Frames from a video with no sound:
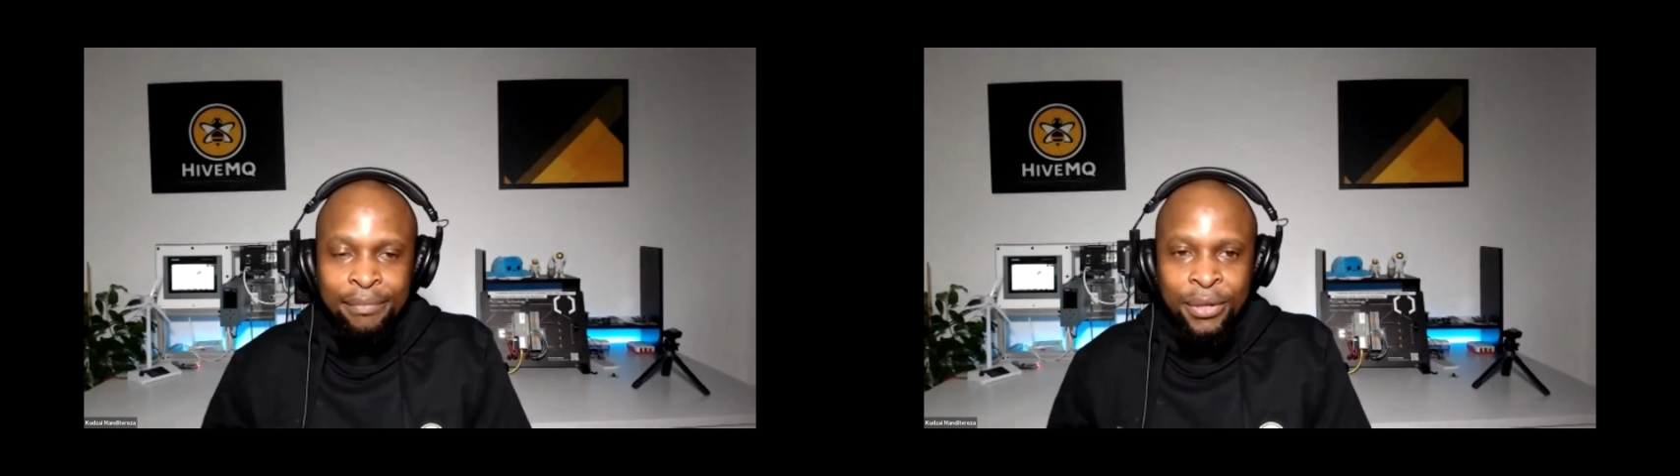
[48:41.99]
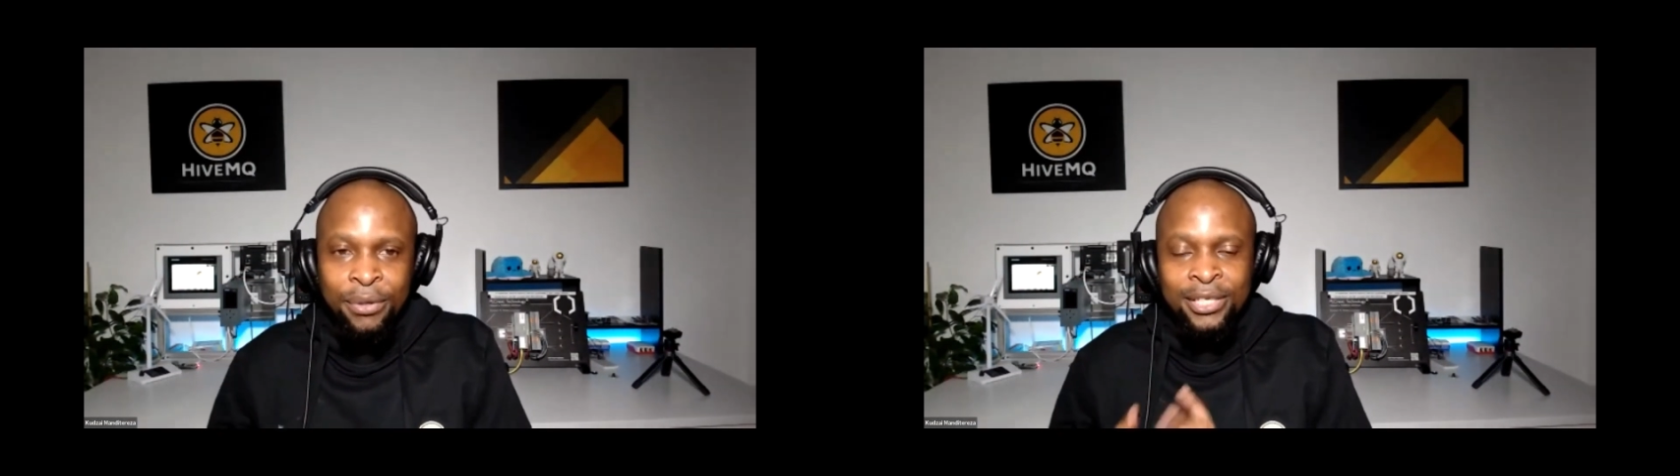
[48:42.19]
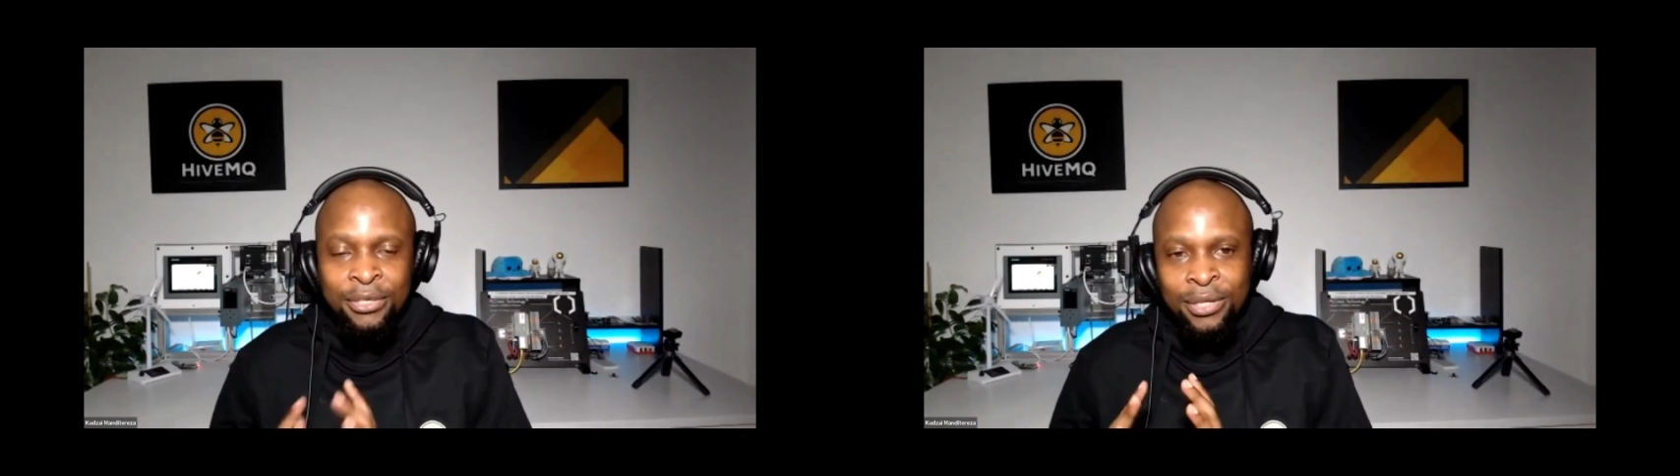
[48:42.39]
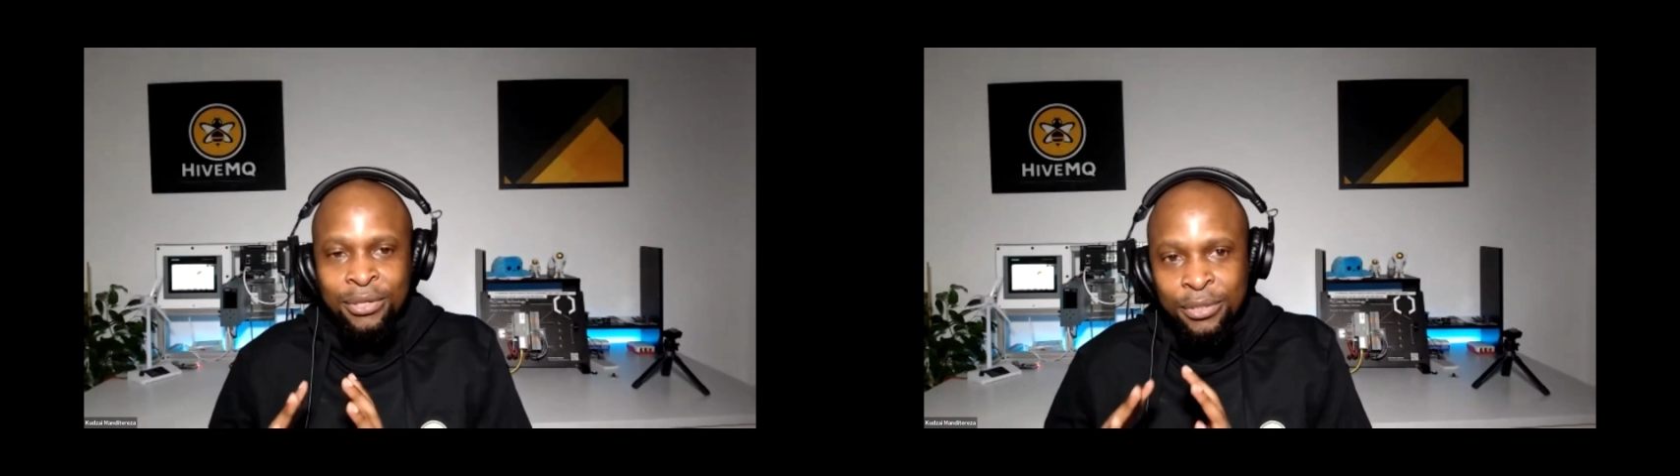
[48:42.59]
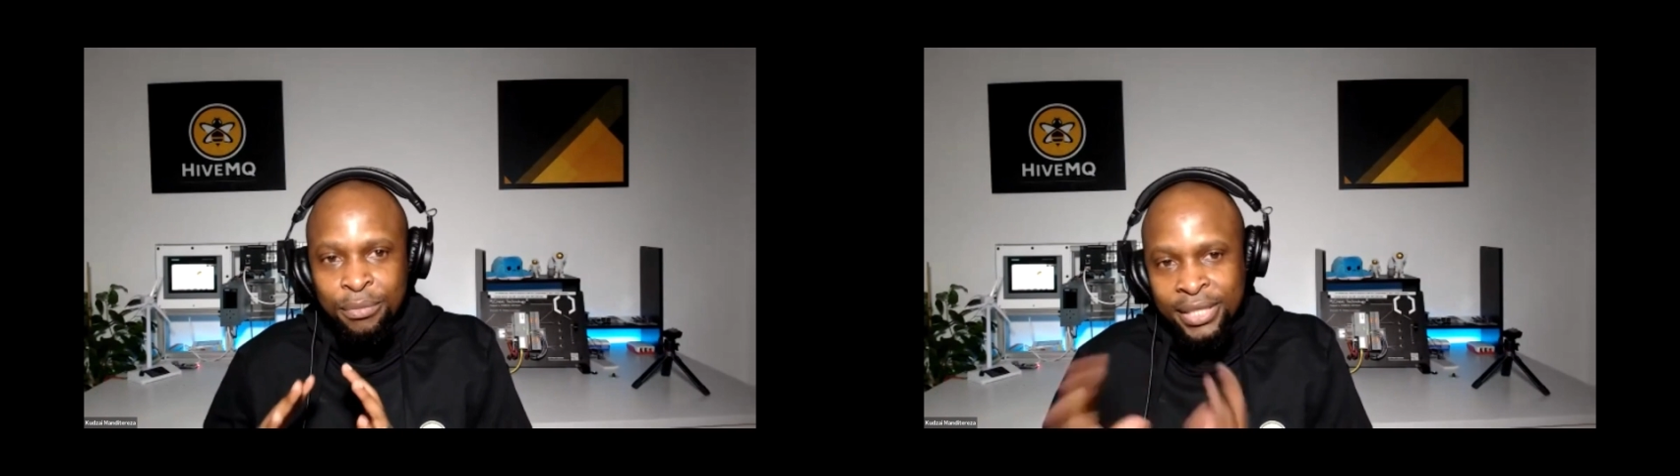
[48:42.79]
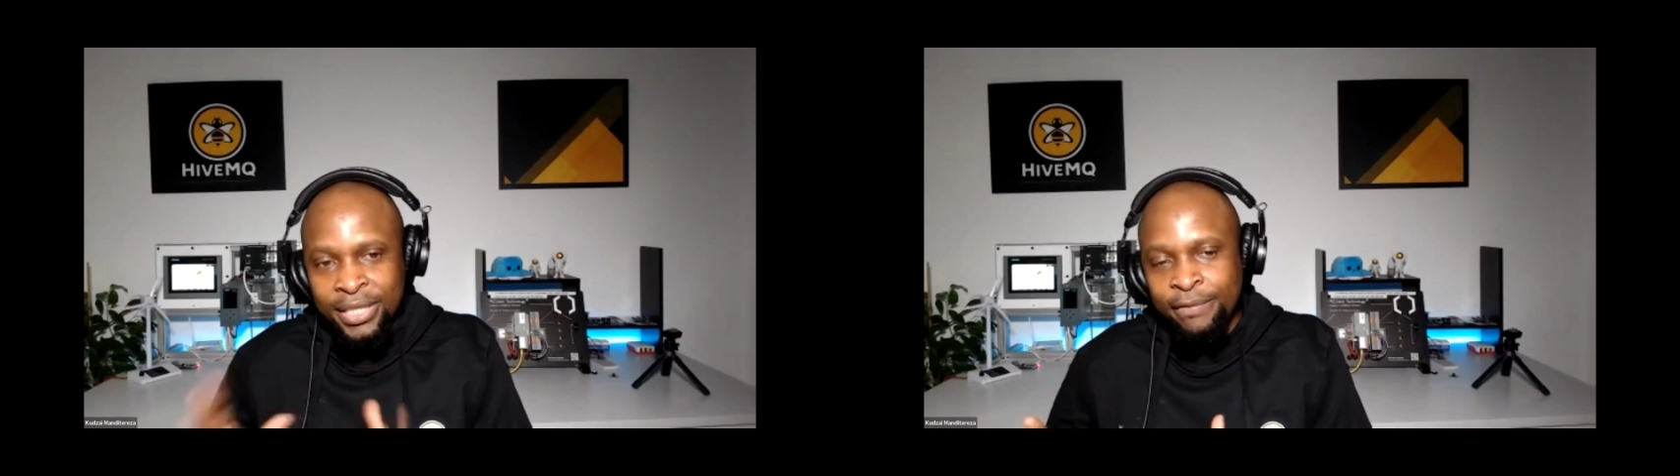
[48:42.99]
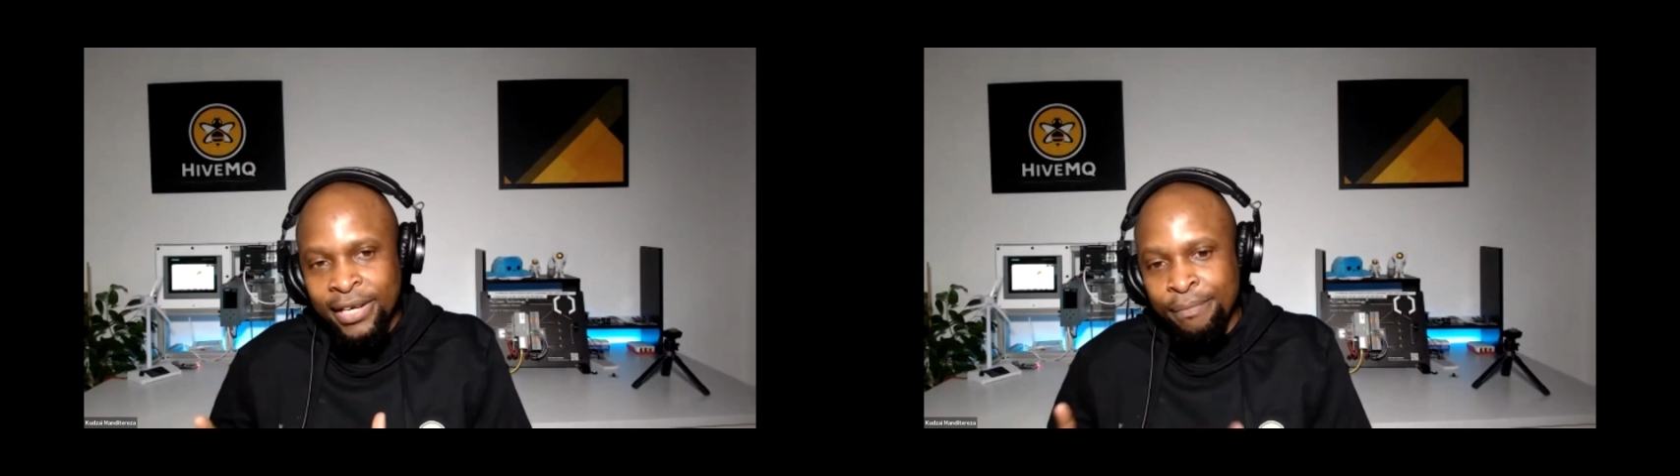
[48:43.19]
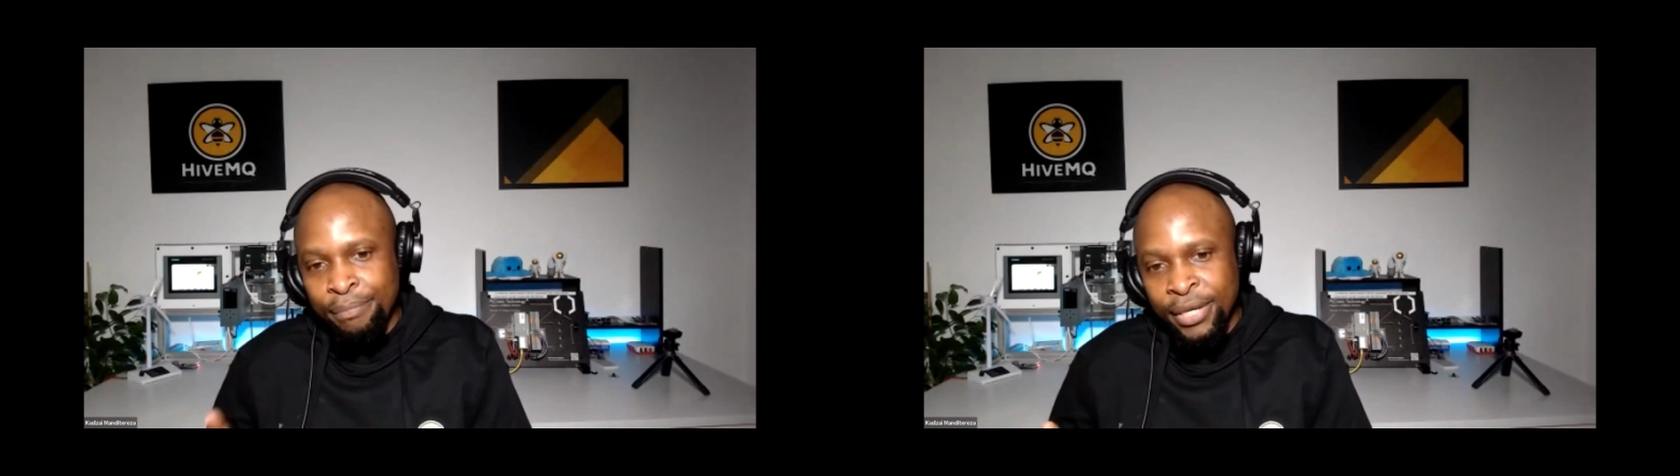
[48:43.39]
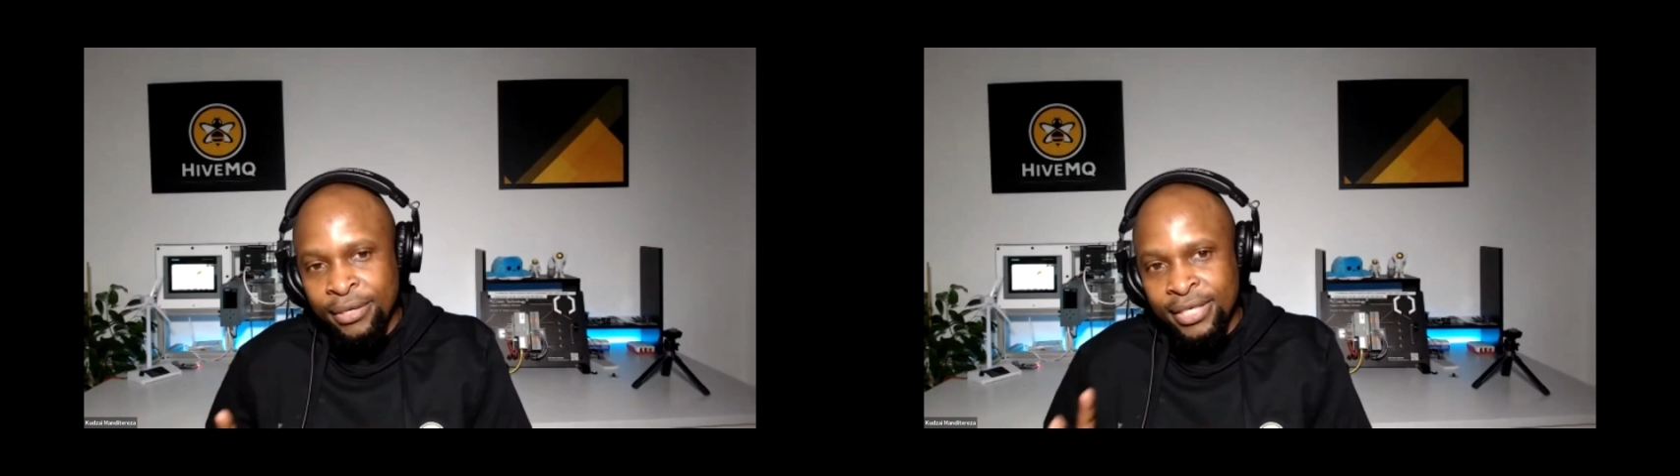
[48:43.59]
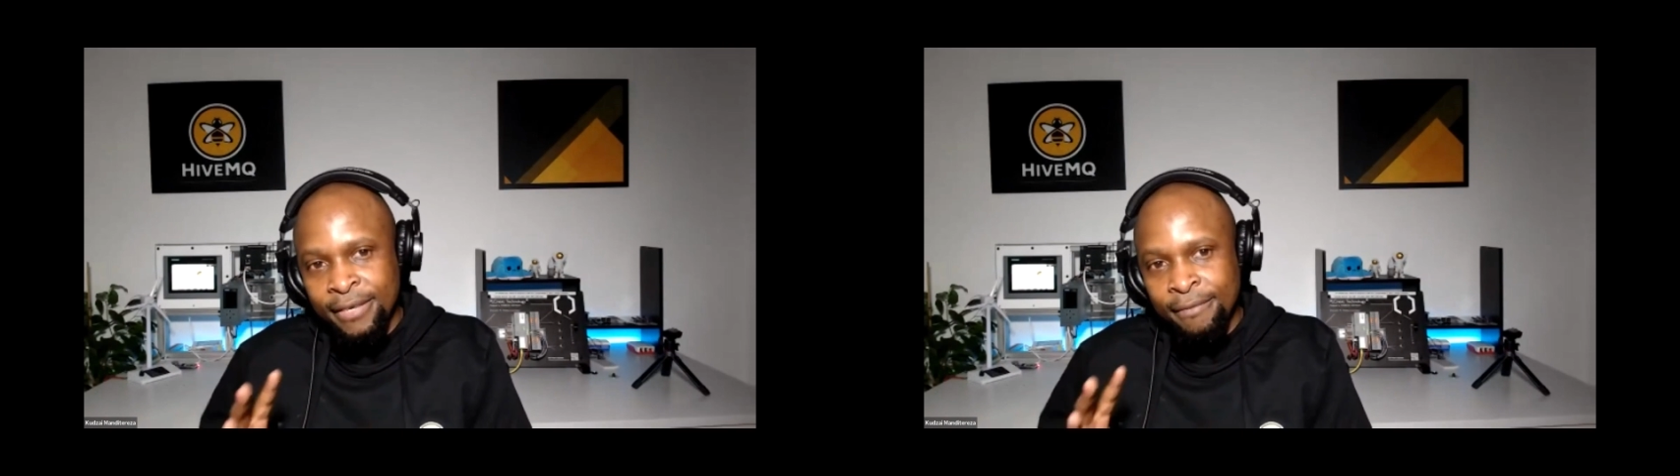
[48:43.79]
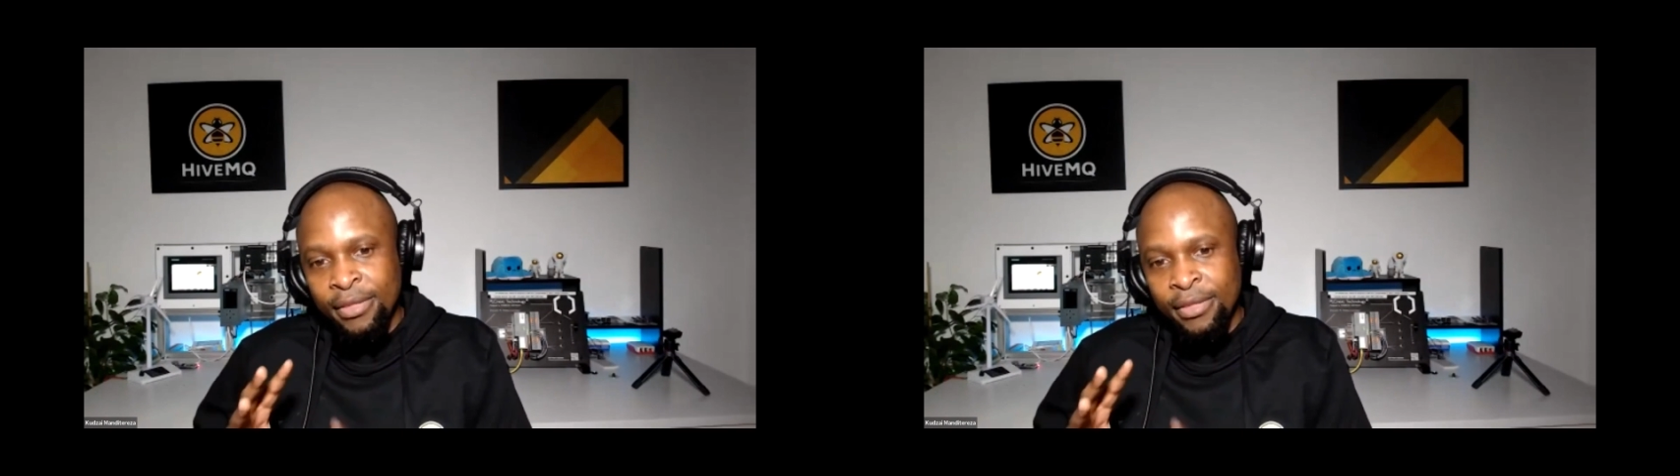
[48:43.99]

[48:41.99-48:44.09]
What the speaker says: because it was not specifically built